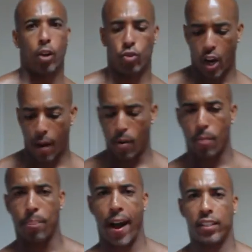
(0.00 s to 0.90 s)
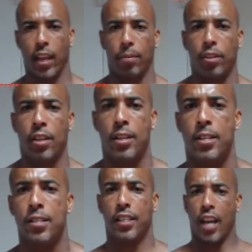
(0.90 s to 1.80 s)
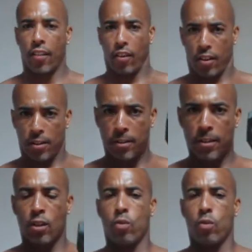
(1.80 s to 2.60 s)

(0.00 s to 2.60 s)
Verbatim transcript: I'm going to go double biceps together.